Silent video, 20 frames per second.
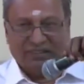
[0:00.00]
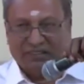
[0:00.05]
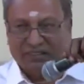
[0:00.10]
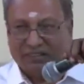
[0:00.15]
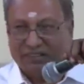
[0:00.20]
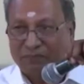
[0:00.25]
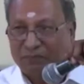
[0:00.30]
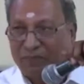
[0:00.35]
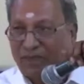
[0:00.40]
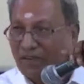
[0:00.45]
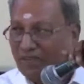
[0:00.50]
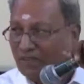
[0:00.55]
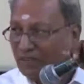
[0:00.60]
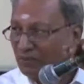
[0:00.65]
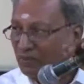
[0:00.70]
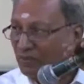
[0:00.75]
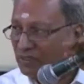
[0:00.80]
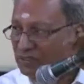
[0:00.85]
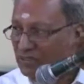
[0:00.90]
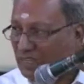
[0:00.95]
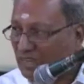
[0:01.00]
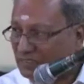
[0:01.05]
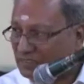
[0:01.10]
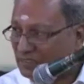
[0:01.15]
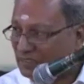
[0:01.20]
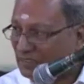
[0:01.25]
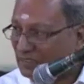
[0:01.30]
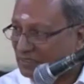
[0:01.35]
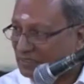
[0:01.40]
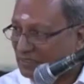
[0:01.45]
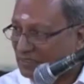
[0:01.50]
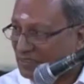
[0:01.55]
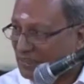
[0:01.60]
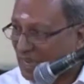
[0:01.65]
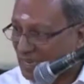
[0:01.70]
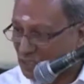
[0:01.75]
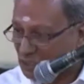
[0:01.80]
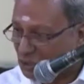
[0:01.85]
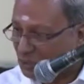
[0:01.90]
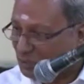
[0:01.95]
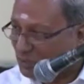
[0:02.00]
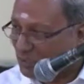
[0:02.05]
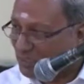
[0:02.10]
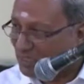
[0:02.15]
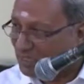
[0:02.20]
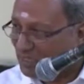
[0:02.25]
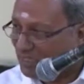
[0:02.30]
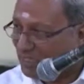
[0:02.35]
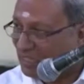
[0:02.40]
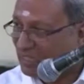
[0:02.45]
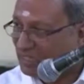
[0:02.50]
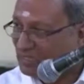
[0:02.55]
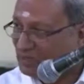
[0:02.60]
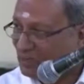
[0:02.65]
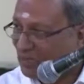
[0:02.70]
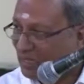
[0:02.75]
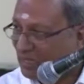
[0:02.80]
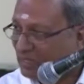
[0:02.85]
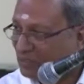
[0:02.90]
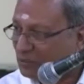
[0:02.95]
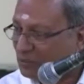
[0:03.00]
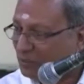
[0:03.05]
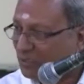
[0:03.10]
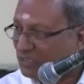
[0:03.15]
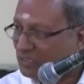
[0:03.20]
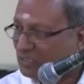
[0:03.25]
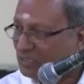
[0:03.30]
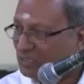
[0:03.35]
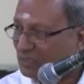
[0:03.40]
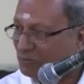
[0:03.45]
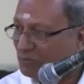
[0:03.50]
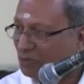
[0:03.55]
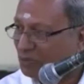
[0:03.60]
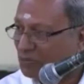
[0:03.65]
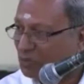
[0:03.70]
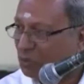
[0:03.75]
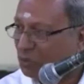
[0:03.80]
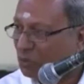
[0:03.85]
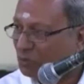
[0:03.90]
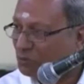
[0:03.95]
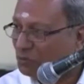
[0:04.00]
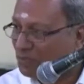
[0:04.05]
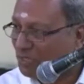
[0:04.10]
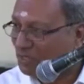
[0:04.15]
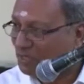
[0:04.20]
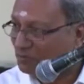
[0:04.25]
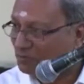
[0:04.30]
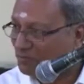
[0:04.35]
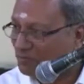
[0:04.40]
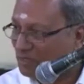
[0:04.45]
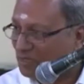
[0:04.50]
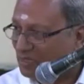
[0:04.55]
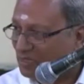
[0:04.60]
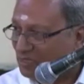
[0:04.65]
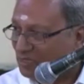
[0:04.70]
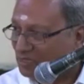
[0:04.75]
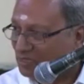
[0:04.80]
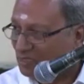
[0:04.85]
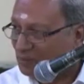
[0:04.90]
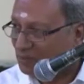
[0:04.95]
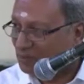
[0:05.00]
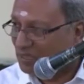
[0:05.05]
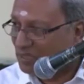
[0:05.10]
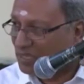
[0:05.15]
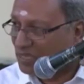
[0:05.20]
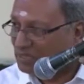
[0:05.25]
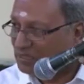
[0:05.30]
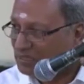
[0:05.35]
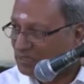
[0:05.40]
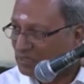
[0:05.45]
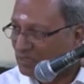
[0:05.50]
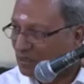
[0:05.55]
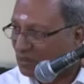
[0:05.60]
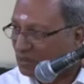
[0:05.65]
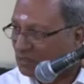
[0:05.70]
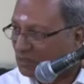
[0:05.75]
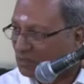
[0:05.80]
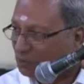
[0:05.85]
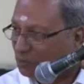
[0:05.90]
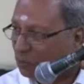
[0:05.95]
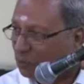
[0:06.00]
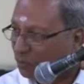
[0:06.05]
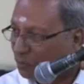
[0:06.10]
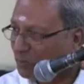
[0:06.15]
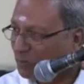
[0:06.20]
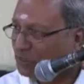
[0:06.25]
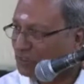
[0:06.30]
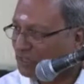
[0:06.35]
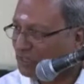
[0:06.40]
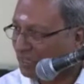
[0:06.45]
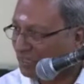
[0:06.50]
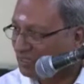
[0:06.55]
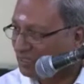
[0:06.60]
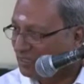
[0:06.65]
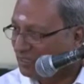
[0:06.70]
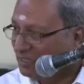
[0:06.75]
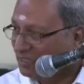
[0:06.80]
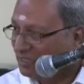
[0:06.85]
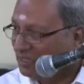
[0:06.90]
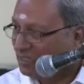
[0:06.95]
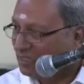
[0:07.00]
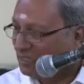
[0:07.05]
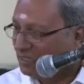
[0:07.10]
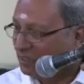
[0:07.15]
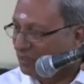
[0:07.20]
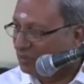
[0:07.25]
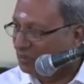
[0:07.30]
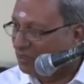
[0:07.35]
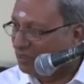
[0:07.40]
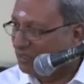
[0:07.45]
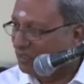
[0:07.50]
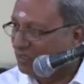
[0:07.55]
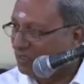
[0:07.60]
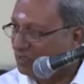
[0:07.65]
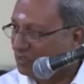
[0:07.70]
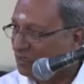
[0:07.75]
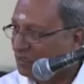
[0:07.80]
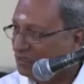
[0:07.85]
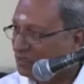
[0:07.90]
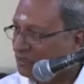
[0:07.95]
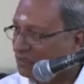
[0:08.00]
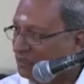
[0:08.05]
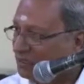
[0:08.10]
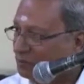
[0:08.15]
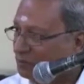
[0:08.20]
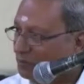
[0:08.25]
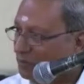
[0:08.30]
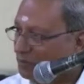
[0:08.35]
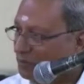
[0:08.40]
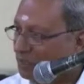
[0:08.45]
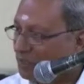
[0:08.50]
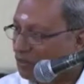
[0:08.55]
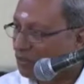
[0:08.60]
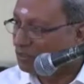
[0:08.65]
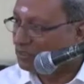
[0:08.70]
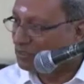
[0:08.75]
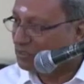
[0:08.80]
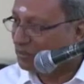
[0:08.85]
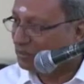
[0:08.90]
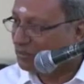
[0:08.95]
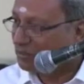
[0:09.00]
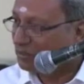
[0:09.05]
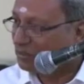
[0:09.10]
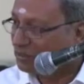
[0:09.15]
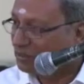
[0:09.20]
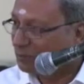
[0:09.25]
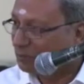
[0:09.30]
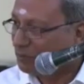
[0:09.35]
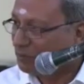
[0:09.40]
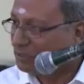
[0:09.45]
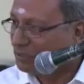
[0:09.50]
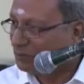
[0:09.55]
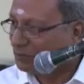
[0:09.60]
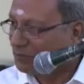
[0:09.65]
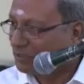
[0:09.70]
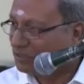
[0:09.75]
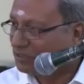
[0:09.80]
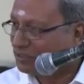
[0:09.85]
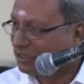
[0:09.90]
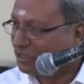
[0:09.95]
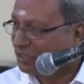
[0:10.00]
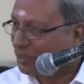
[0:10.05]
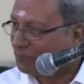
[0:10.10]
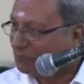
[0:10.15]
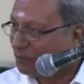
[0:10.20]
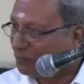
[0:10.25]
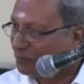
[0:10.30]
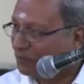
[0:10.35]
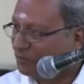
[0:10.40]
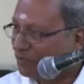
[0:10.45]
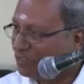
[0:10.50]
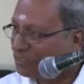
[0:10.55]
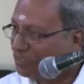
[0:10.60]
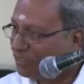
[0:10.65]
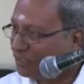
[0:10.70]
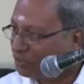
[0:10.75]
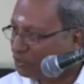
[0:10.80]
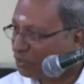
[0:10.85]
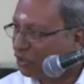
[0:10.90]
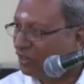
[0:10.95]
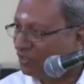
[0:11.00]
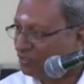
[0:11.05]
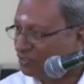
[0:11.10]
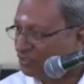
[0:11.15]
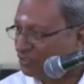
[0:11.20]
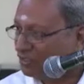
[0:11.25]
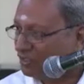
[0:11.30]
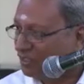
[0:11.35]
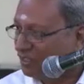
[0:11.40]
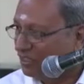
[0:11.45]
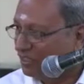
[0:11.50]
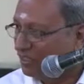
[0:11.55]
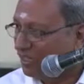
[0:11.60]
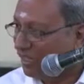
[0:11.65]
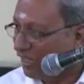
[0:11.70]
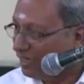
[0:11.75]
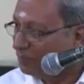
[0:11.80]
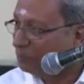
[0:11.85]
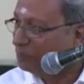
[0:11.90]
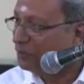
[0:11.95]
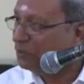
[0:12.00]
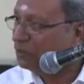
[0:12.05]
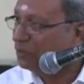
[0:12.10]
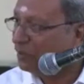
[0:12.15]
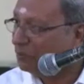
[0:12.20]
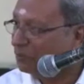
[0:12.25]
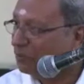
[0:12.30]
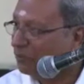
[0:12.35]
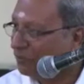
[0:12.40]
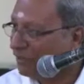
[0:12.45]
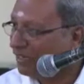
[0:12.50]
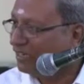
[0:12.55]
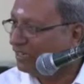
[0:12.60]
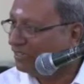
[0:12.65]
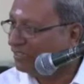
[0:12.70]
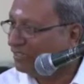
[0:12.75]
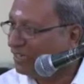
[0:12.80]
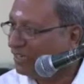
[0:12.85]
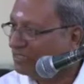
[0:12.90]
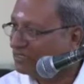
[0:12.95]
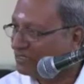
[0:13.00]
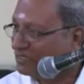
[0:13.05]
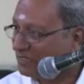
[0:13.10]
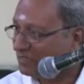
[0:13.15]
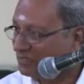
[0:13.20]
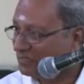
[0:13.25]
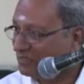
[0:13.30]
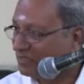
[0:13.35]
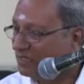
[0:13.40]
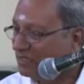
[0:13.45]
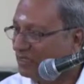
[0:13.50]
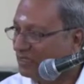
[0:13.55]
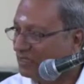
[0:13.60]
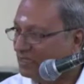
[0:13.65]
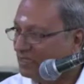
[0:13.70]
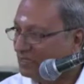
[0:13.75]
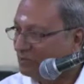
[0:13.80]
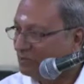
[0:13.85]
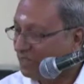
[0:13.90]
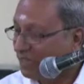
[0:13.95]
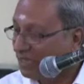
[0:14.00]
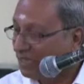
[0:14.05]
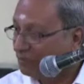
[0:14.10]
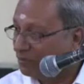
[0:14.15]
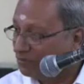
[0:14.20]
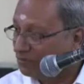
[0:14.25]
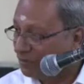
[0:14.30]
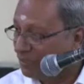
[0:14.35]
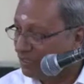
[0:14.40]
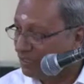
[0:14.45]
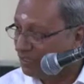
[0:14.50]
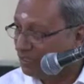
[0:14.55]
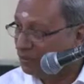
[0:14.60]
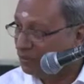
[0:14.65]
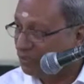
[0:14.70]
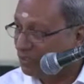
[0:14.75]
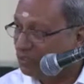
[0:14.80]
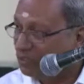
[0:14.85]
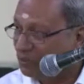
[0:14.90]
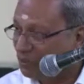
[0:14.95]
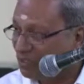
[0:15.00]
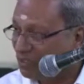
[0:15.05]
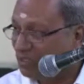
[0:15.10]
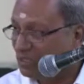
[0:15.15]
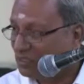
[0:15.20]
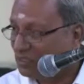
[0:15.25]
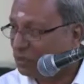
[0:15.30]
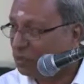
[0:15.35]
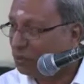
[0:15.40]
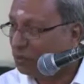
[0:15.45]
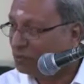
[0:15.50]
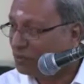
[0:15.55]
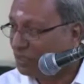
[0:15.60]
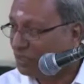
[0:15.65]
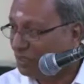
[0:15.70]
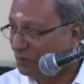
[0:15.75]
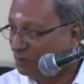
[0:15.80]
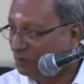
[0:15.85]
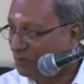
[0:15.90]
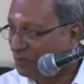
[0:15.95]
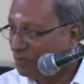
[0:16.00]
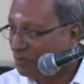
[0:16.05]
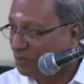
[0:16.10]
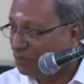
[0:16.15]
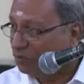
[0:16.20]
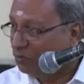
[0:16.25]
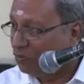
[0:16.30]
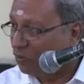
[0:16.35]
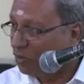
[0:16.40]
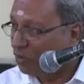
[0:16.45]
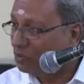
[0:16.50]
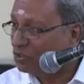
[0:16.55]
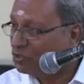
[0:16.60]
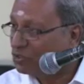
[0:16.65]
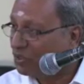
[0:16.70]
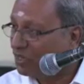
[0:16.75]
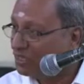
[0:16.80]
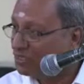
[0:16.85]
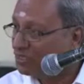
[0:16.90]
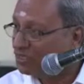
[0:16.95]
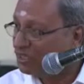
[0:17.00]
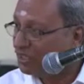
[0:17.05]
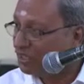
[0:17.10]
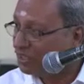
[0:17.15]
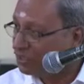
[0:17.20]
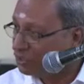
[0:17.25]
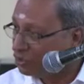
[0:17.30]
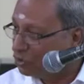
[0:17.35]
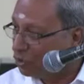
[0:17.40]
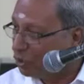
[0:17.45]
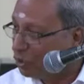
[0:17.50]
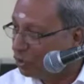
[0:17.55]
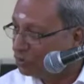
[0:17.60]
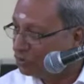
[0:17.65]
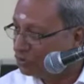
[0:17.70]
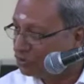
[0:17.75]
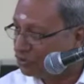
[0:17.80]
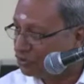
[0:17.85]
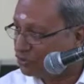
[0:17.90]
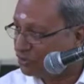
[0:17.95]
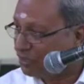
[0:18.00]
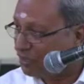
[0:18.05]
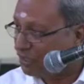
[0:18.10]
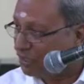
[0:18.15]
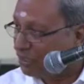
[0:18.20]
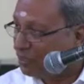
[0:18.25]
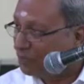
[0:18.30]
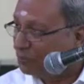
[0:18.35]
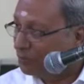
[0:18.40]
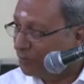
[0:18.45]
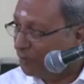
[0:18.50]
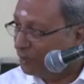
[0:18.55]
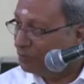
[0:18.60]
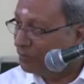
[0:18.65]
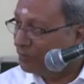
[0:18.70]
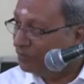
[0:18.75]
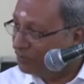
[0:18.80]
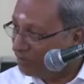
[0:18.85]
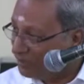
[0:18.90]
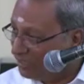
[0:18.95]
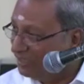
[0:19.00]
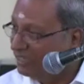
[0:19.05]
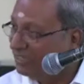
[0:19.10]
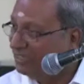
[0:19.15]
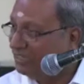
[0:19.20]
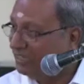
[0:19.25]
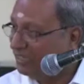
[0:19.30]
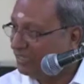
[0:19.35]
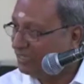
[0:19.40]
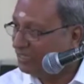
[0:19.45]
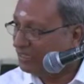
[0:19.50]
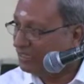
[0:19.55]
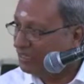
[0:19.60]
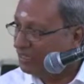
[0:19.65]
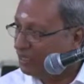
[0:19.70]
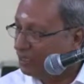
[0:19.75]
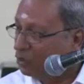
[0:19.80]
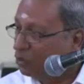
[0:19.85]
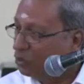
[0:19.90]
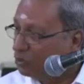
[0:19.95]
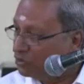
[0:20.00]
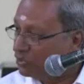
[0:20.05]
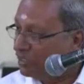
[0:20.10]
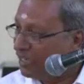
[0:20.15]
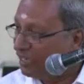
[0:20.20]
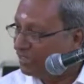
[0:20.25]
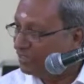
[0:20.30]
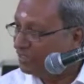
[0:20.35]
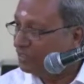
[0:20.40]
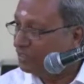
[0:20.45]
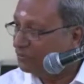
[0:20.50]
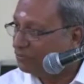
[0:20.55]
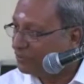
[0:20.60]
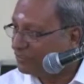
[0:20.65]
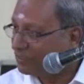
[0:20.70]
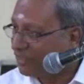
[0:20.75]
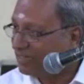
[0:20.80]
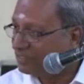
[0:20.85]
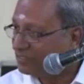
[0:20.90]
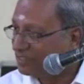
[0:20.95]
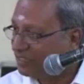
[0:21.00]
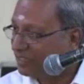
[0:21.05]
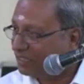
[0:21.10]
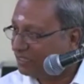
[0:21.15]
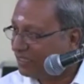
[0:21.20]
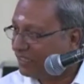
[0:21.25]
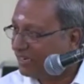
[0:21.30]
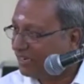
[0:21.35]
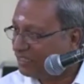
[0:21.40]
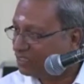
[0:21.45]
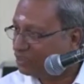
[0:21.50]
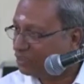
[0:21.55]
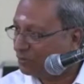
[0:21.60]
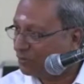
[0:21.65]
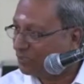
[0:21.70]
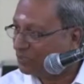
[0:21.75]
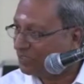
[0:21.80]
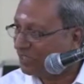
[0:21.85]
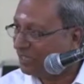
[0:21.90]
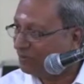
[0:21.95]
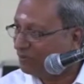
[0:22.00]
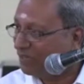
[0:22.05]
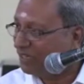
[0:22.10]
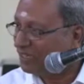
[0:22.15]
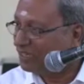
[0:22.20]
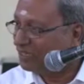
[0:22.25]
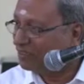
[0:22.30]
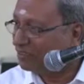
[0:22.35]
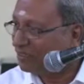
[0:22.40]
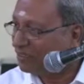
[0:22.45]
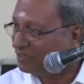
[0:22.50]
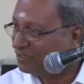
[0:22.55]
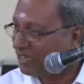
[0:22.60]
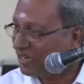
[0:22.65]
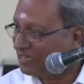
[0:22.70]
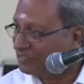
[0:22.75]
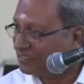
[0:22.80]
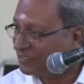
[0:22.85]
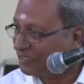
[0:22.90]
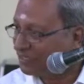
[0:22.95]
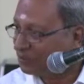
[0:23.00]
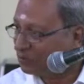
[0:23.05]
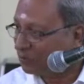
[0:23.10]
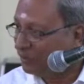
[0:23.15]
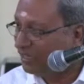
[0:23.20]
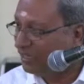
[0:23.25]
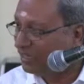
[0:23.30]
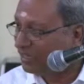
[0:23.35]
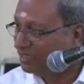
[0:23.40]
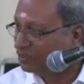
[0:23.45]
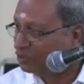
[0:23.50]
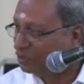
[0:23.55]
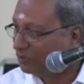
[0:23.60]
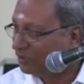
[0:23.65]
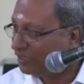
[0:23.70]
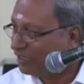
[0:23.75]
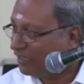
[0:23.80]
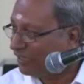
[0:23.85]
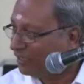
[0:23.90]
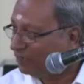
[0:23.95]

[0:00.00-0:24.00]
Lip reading: the battle for Sanskrit has to be done here as well. You mentioned about a home team that will answer all the Purvapaksha, the concept, the perceptions that come from the Western thoughts and help you in providing the answers. But I have a feeling you need to create a home team for also answering those people within India who say that if a Sanskrit day has to be celebrated or a Sanskrit week has to be